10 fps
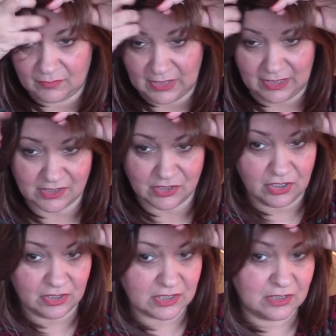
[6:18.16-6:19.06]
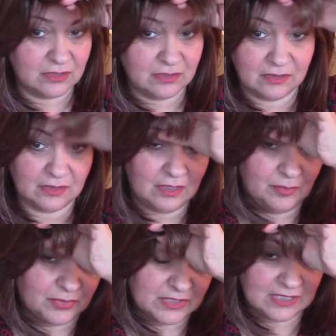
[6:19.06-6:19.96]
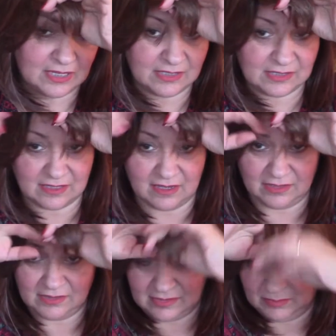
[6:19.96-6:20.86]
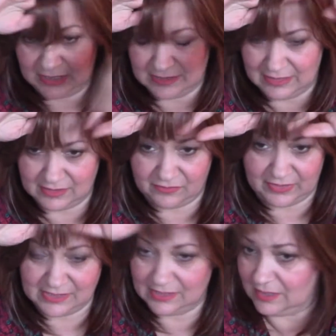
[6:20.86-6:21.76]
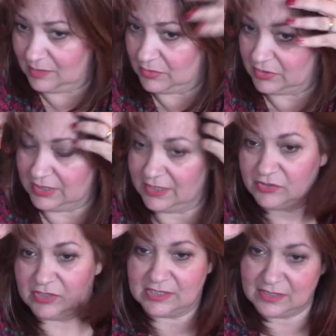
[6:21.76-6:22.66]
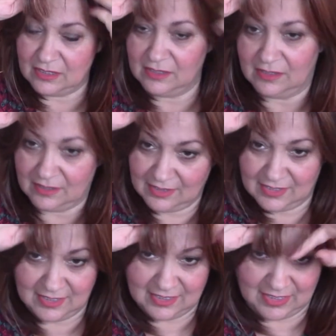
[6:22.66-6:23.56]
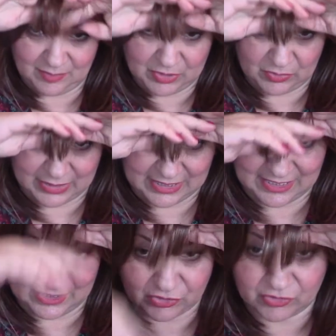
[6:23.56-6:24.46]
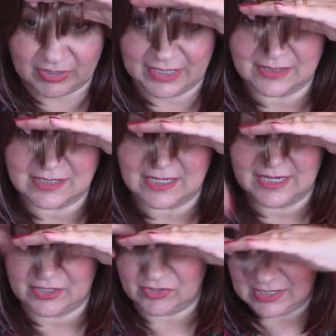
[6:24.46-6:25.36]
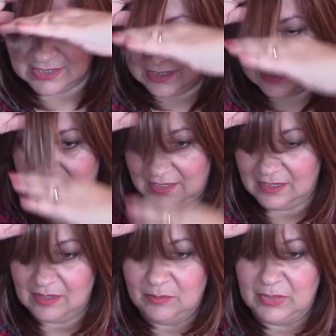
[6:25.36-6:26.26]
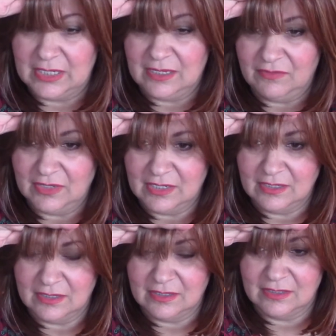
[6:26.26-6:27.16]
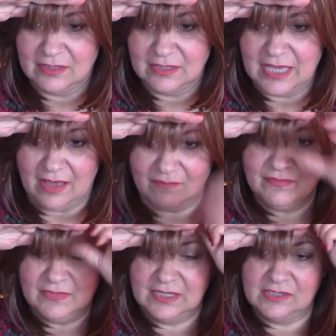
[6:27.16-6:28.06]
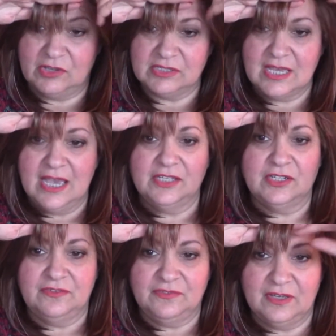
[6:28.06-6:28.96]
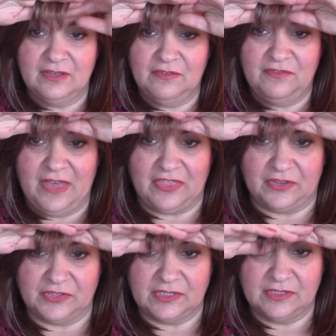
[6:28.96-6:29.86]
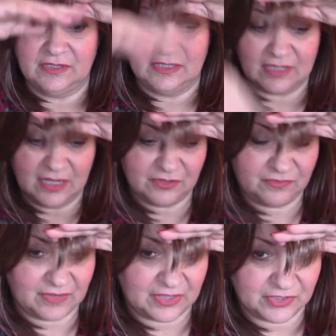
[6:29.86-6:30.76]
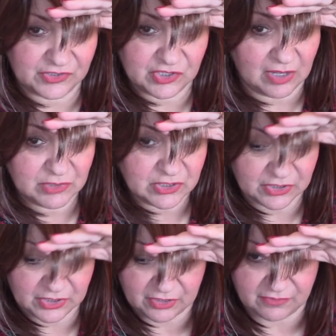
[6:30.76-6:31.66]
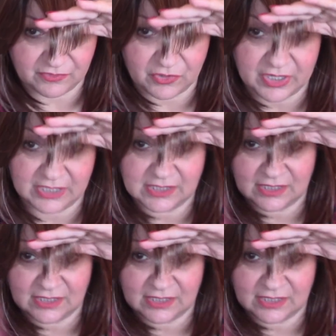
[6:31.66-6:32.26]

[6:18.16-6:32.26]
It's not a precise science because let's face it, I'm not a hairdresser. I'm nowhere near trained as a hairdresser. But even, yeah, so it's kind of feathered. It's kind of feathered, so I'm just going to go for it.